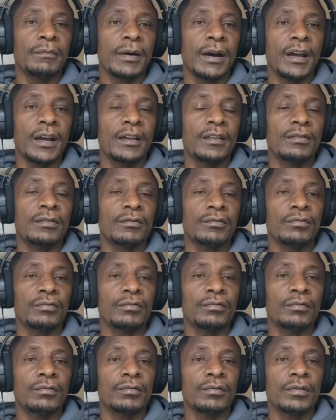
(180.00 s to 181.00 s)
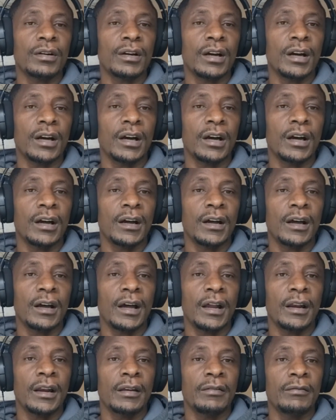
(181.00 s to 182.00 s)
buy through
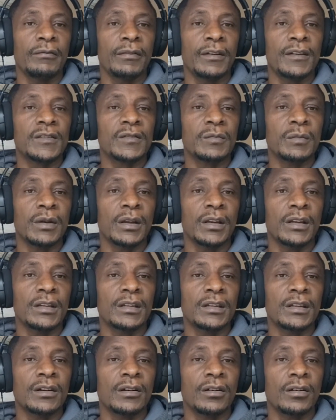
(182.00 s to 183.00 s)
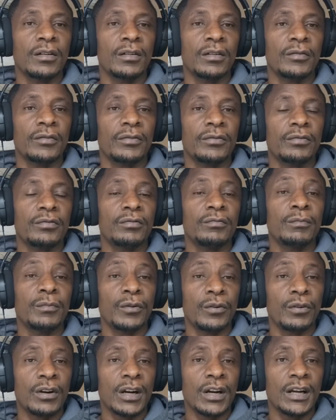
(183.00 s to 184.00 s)
an investment, or through
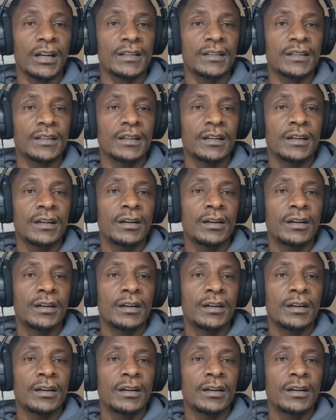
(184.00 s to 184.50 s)
brokers,